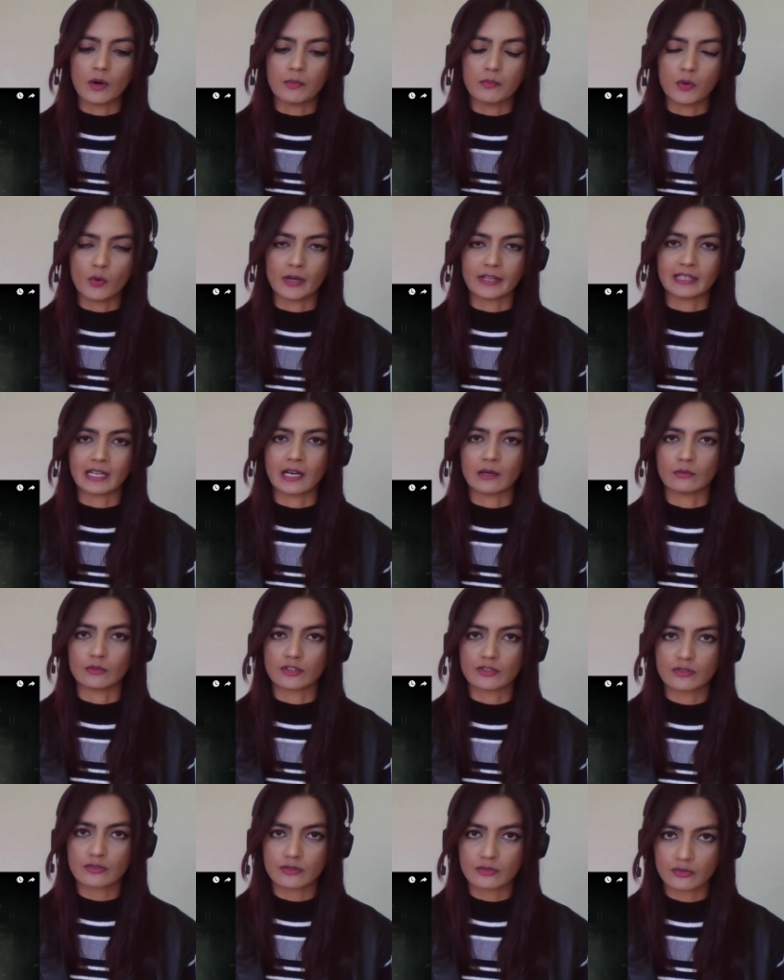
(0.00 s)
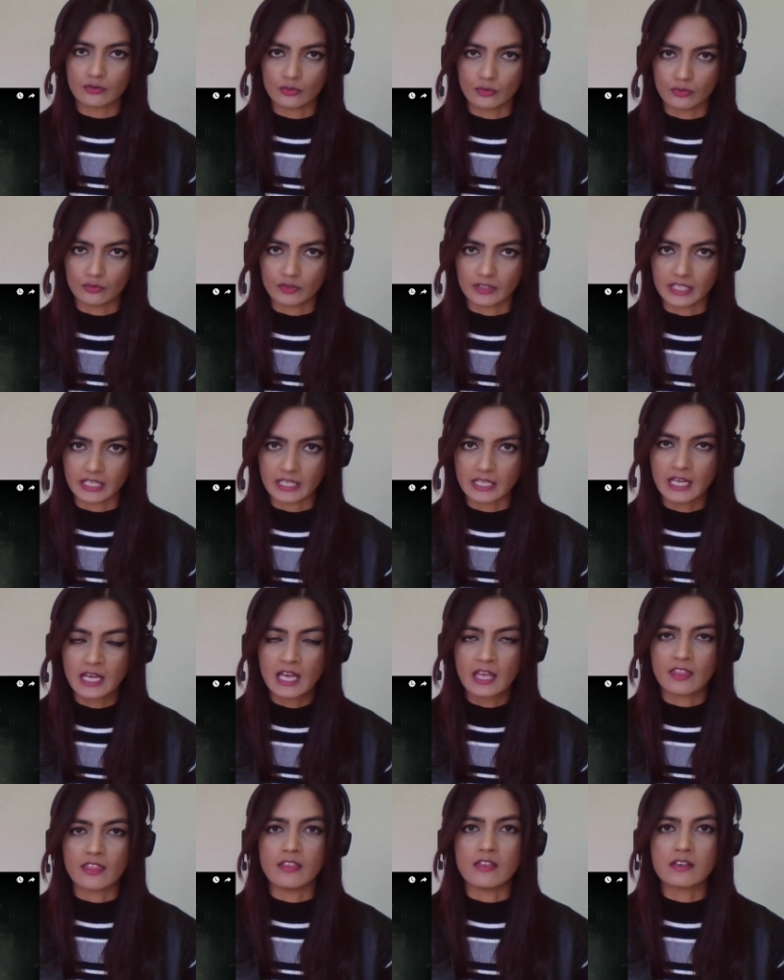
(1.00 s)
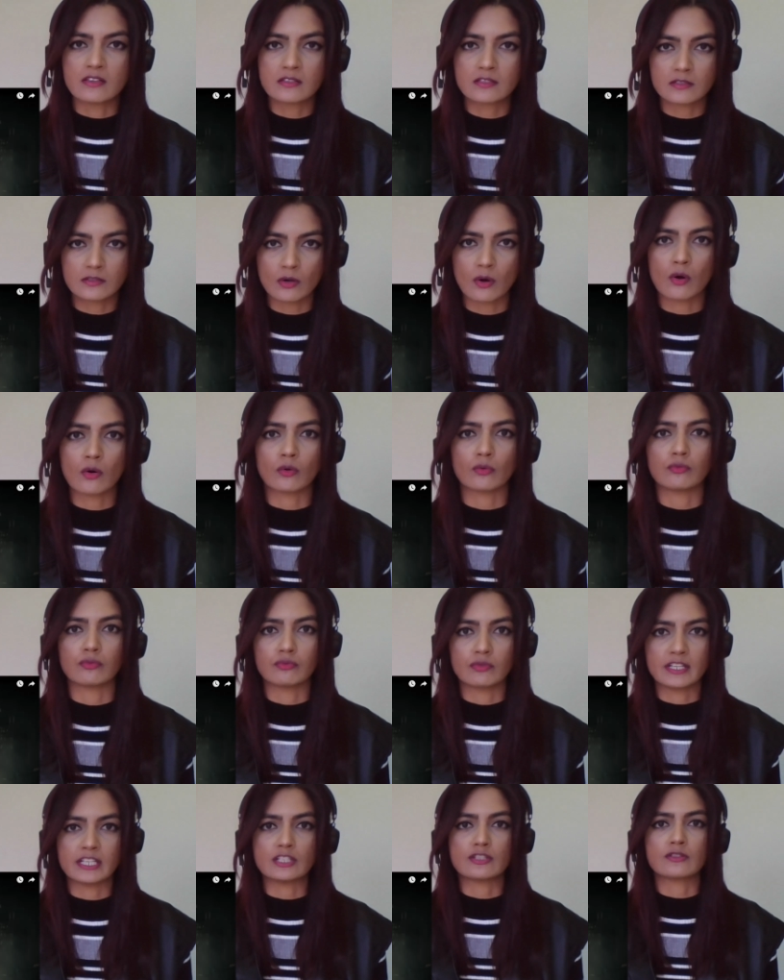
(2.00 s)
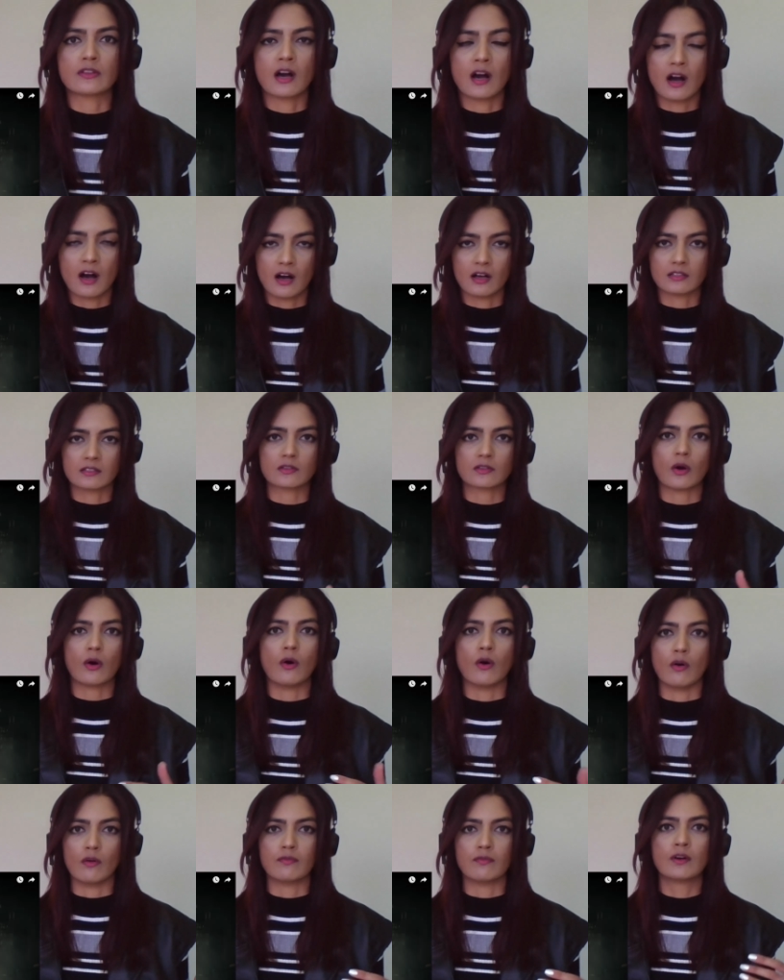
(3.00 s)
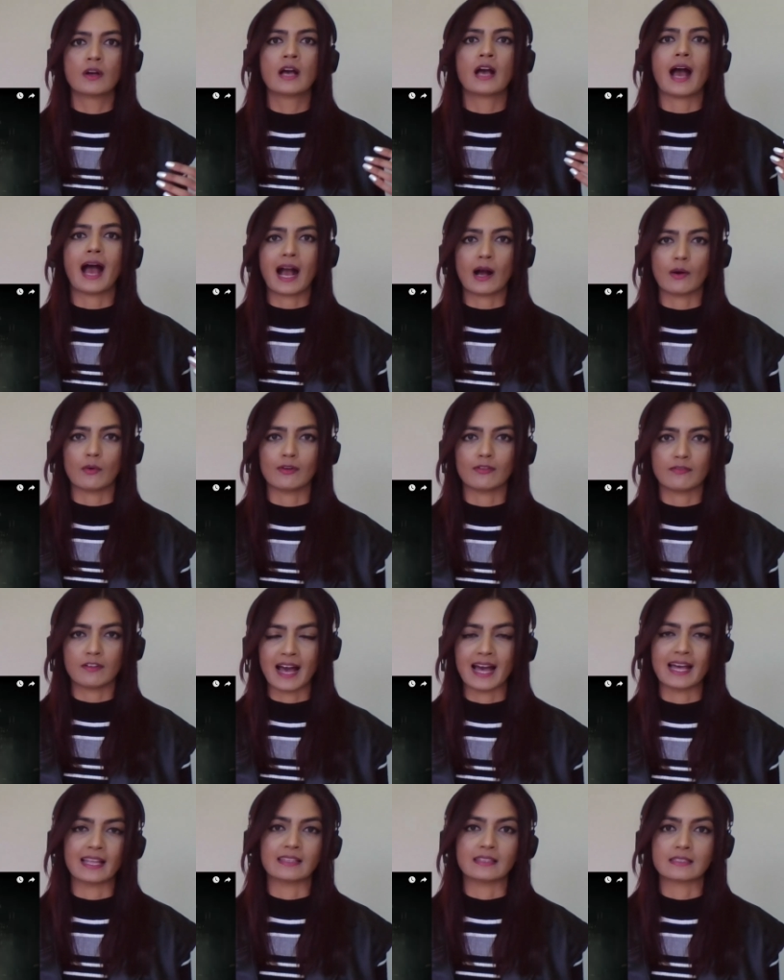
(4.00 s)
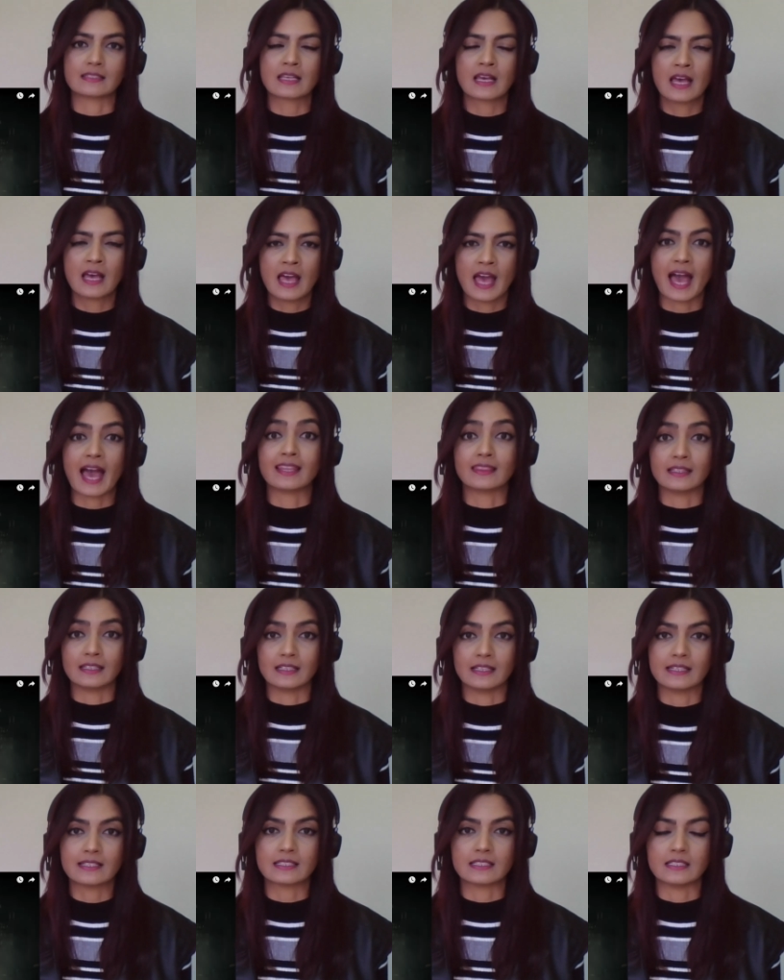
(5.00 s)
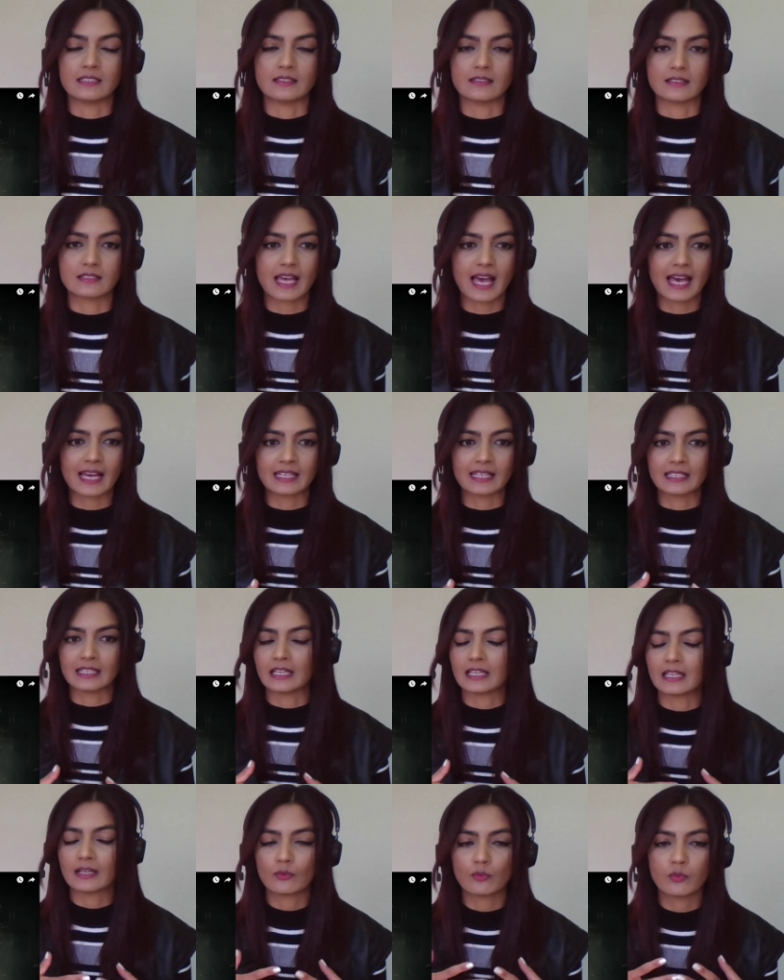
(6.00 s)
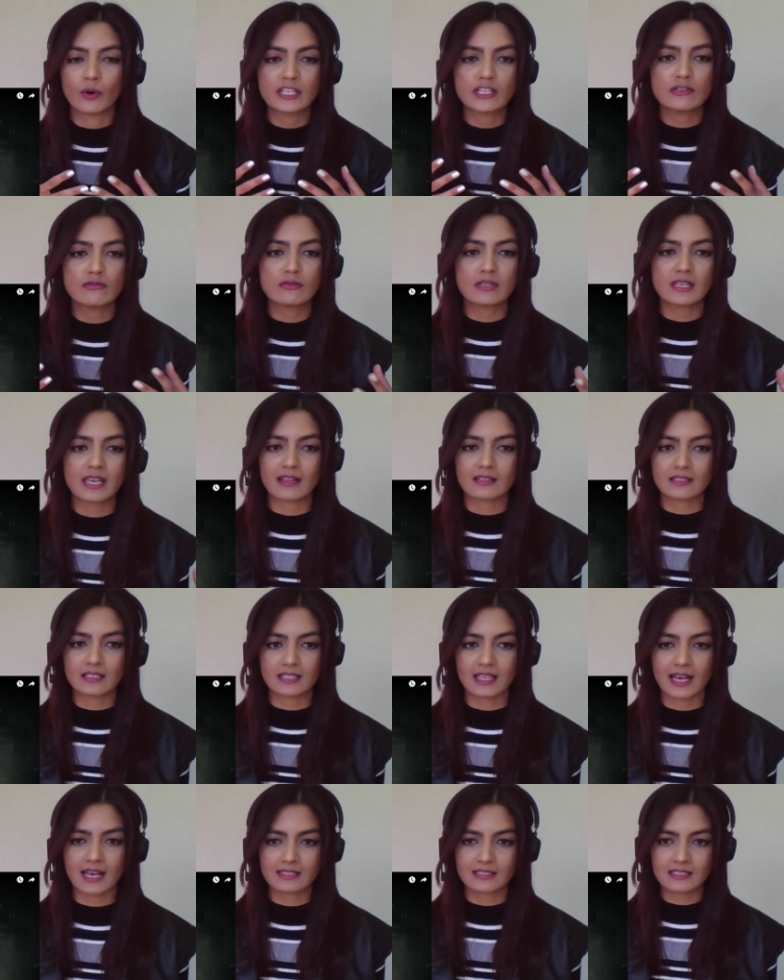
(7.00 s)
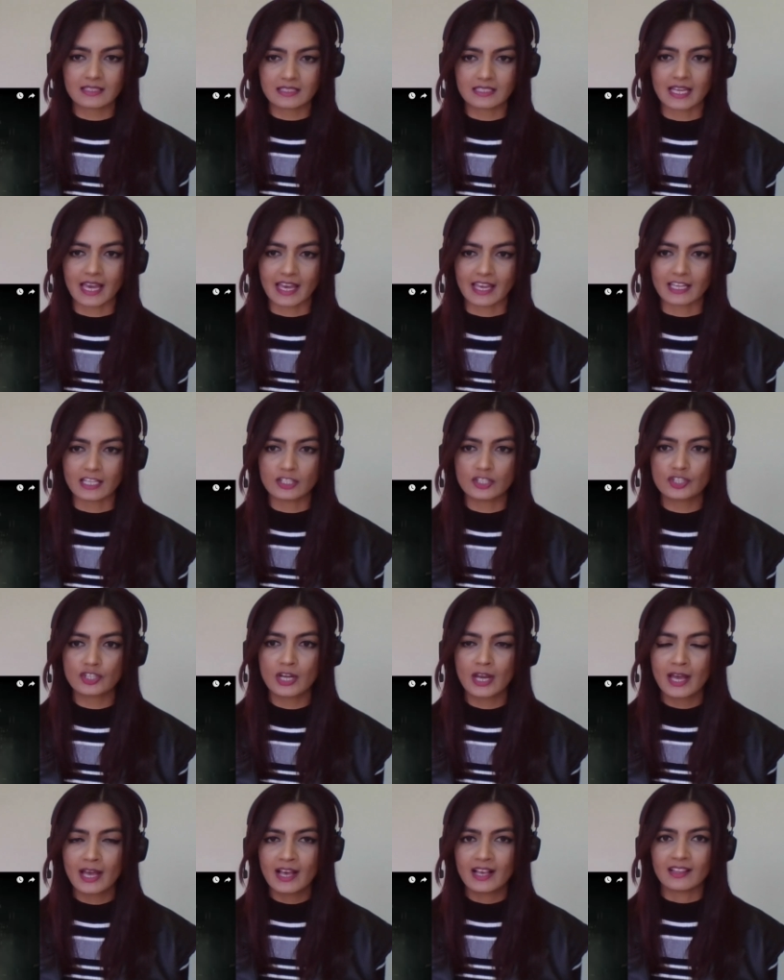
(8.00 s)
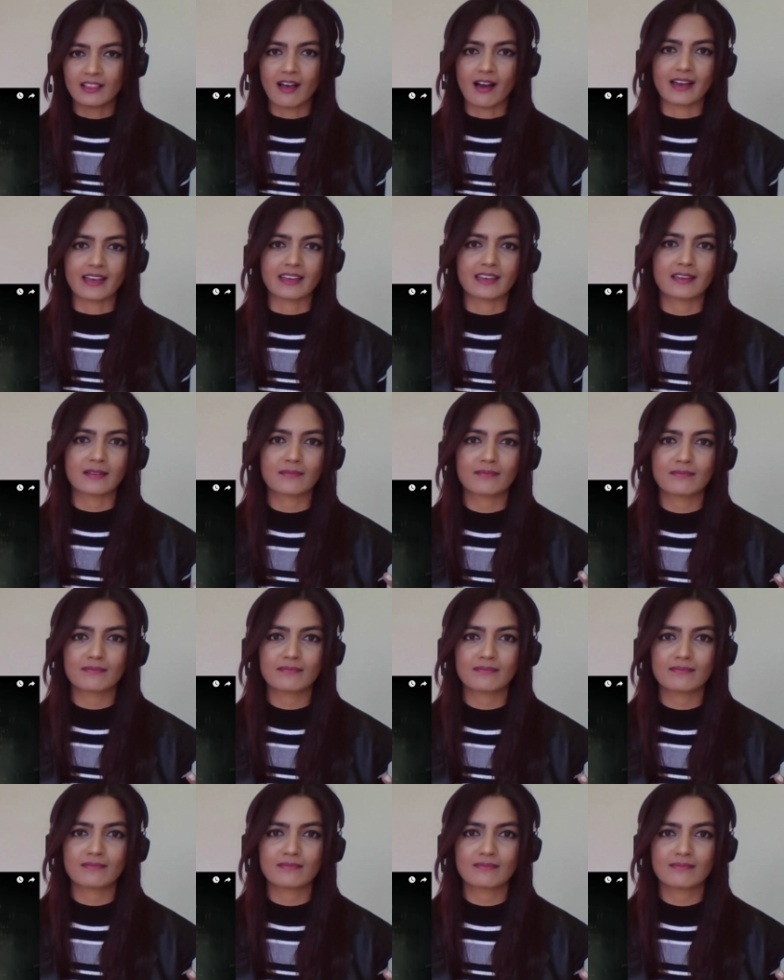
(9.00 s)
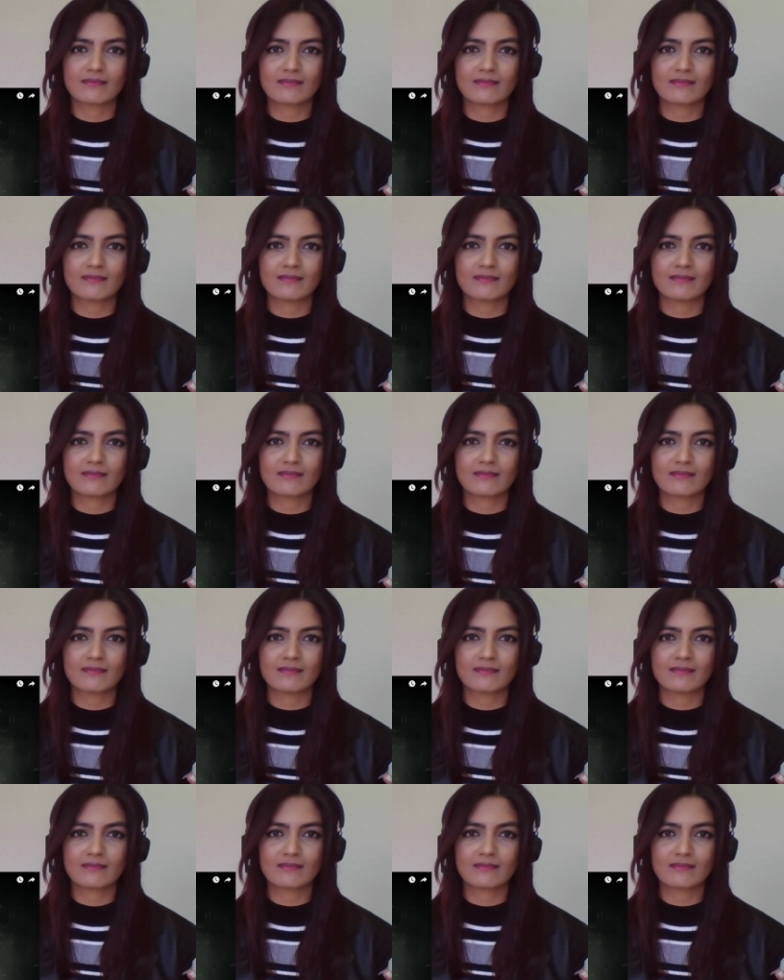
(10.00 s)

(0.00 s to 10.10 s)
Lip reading: our point, our story, this song reach the hearts of our fans and the listeners. And when you get to that stage, like,